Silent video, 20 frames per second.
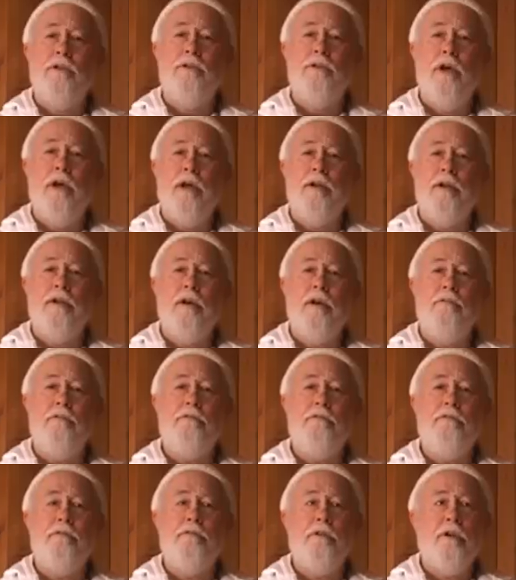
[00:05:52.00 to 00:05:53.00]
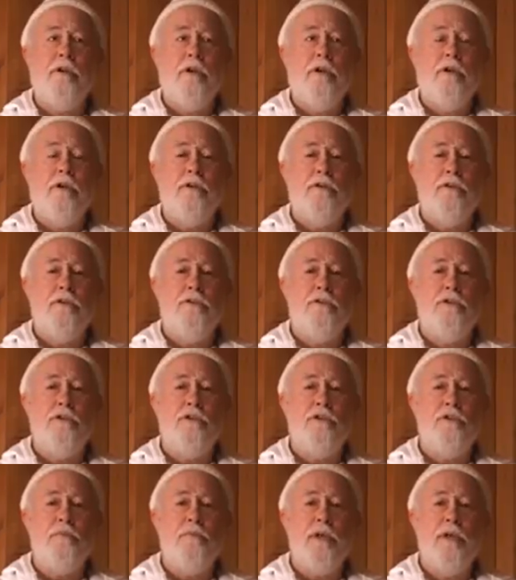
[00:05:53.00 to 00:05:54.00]
It's not enough to
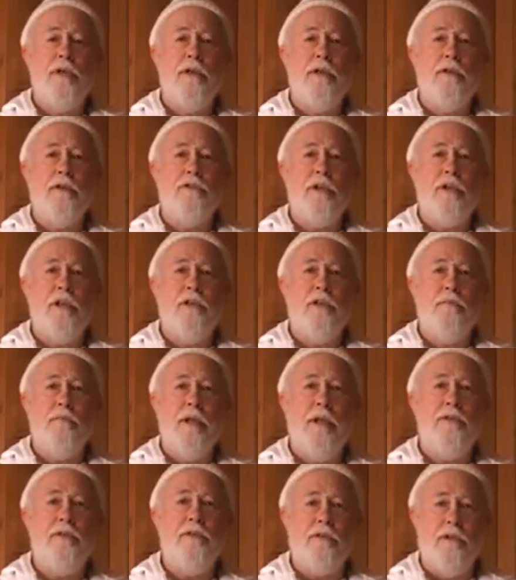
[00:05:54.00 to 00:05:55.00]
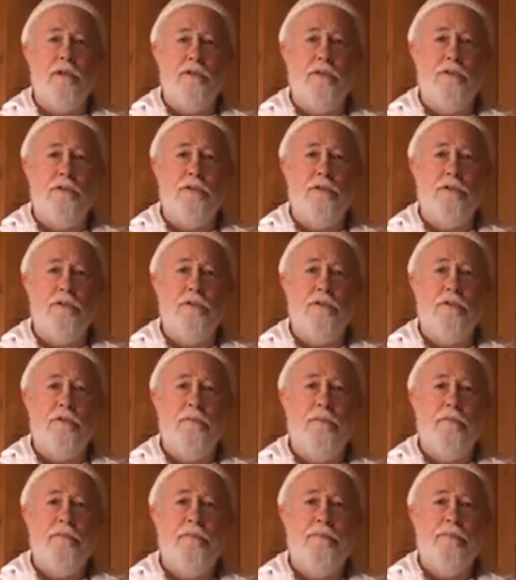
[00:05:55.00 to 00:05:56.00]
just be a sentimentalist.
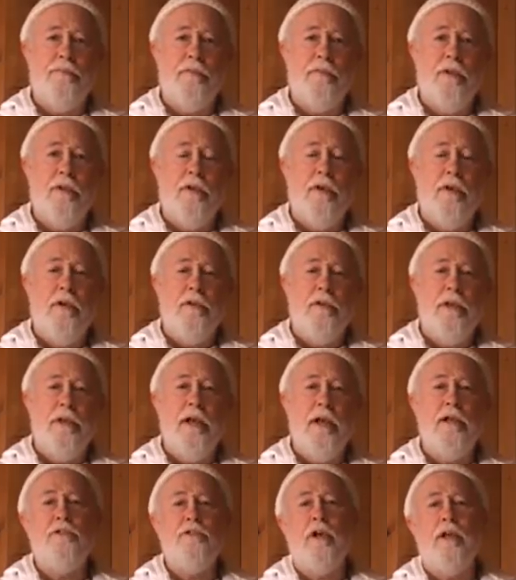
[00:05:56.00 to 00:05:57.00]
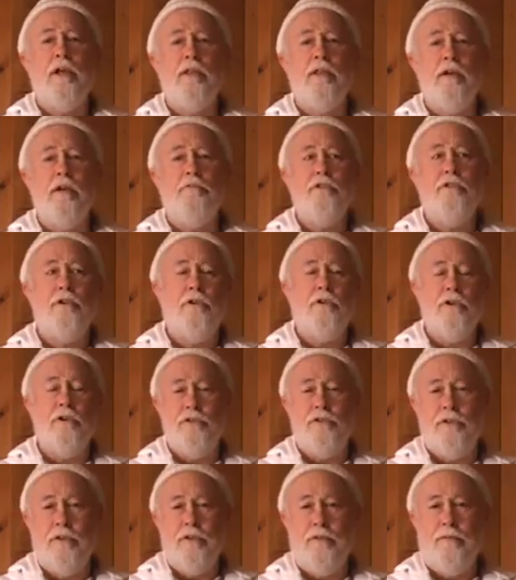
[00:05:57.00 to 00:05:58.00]
Yes, I love you,
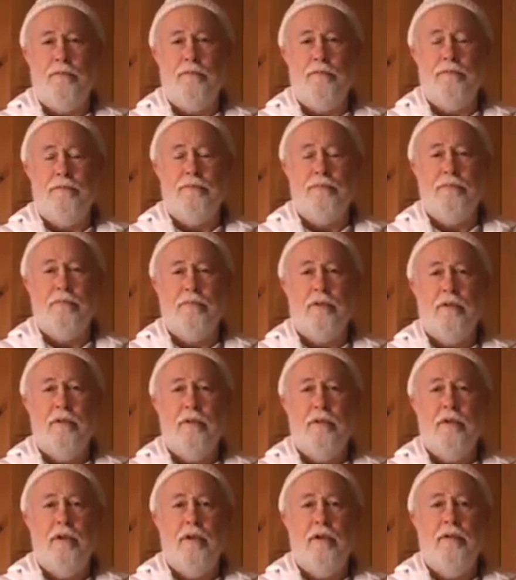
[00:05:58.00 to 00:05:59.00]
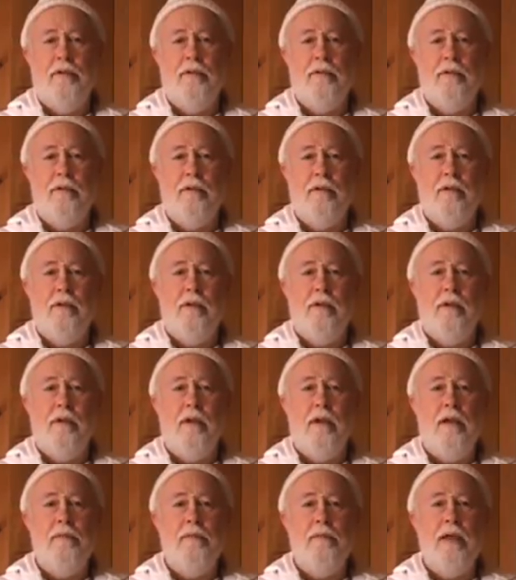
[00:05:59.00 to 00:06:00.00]
Krishna,
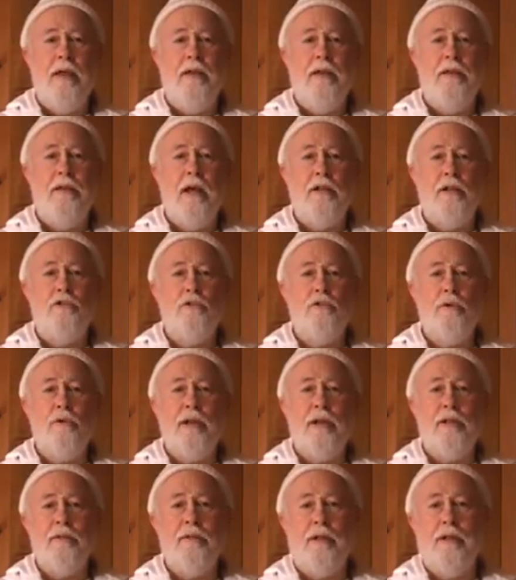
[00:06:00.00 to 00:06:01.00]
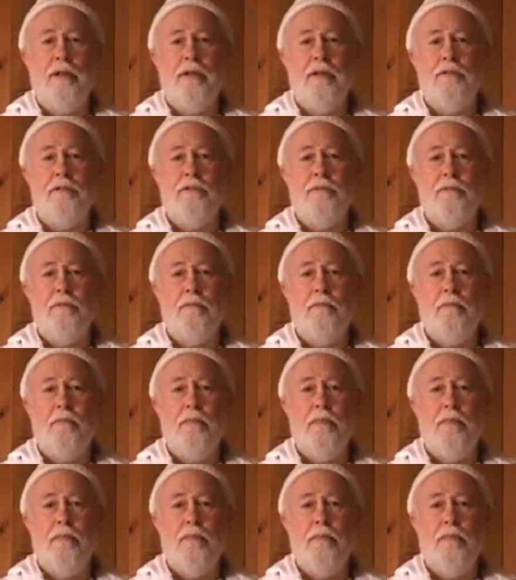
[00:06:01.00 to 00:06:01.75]
and then not do anything else.